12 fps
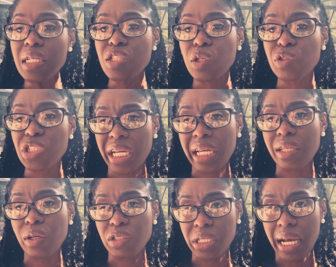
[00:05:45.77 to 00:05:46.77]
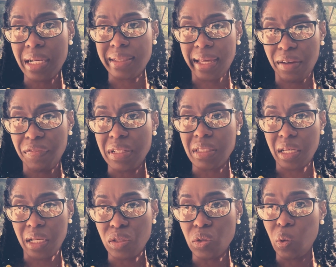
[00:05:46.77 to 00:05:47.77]
So check your child's
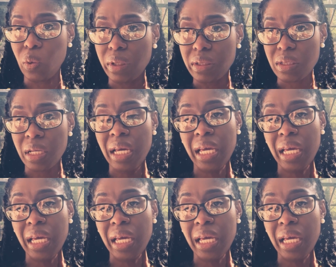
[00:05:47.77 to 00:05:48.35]
FSA scores.